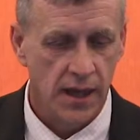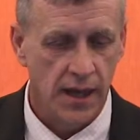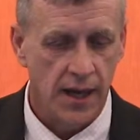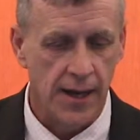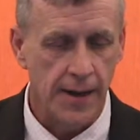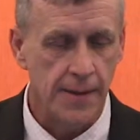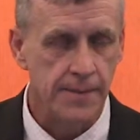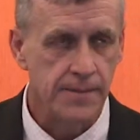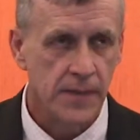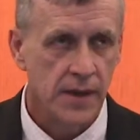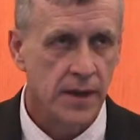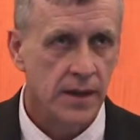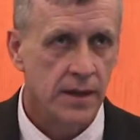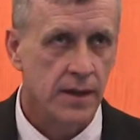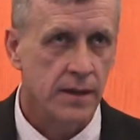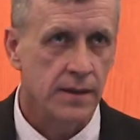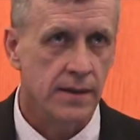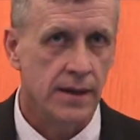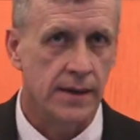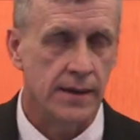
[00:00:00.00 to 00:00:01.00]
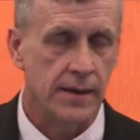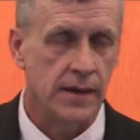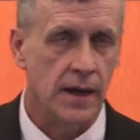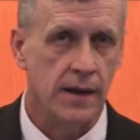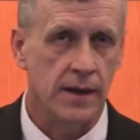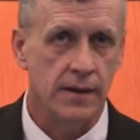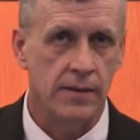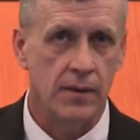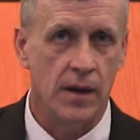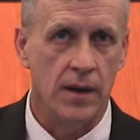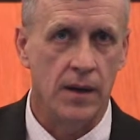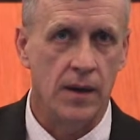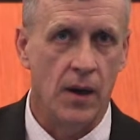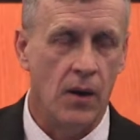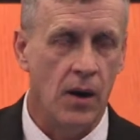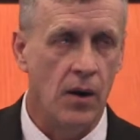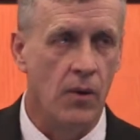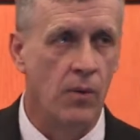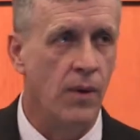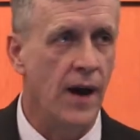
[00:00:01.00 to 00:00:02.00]
A
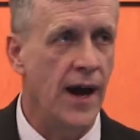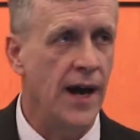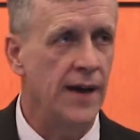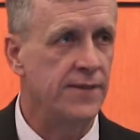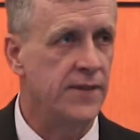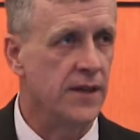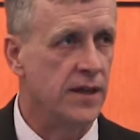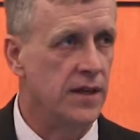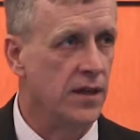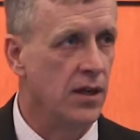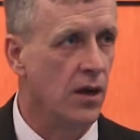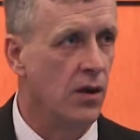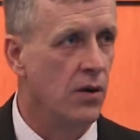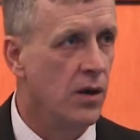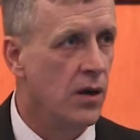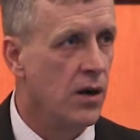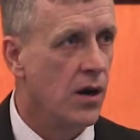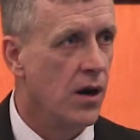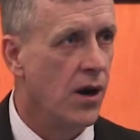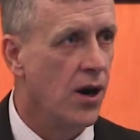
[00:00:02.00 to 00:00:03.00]
a wife that can go